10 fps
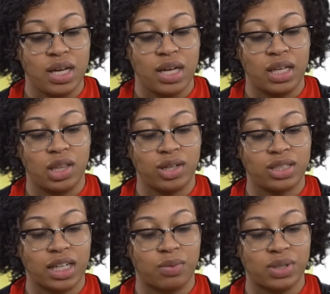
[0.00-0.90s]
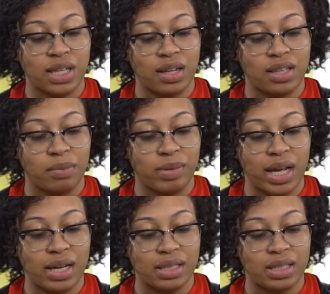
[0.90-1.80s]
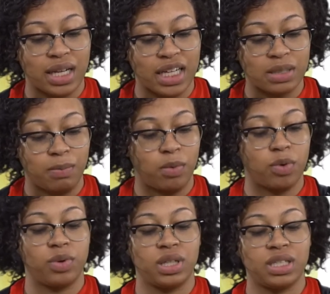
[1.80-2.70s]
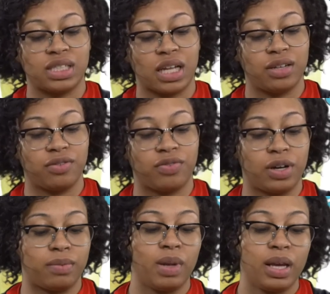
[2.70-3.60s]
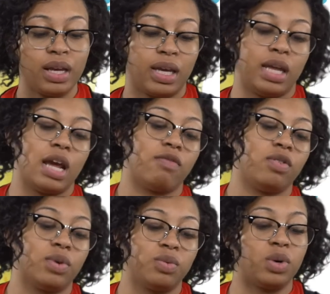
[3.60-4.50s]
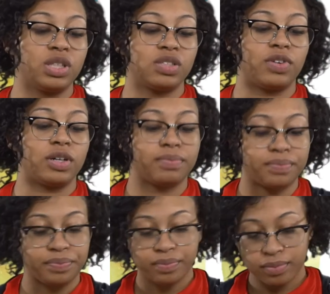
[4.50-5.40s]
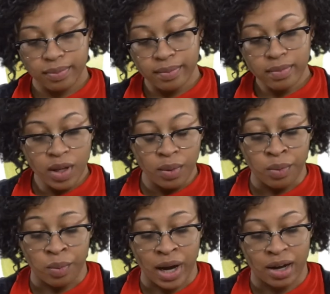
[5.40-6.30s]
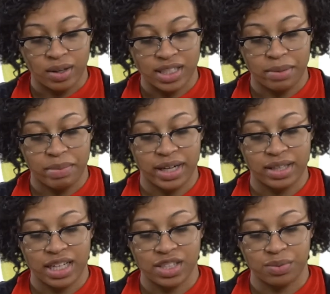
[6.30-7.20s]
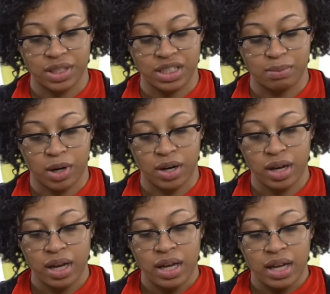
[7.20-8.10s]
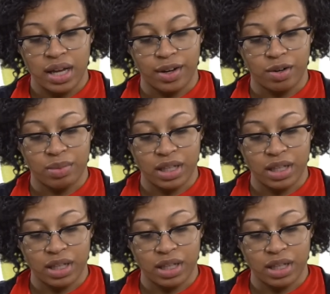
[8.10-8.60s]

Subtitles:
It looks like we're selling lemonade and snacks, but we're really selling fun. And everyone wants fun. Wow, said Megan, that's really smart. It'll be